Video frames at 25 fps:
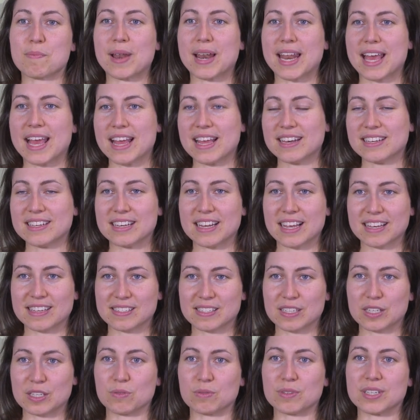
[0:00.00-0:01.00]
planned and
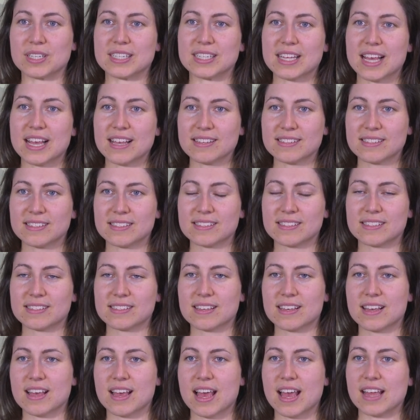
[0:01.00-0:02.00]
executed tests
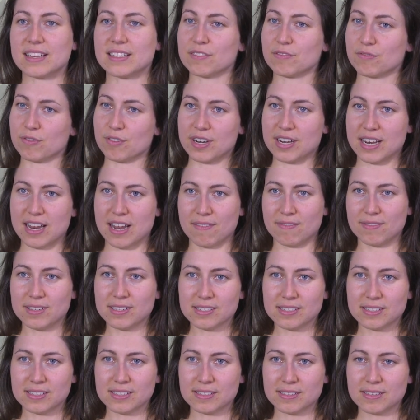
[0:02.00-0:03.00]
at different
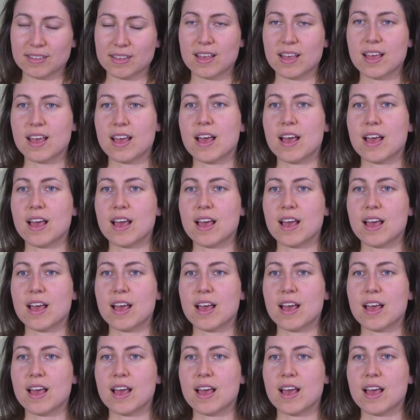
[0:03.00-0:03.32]
levels,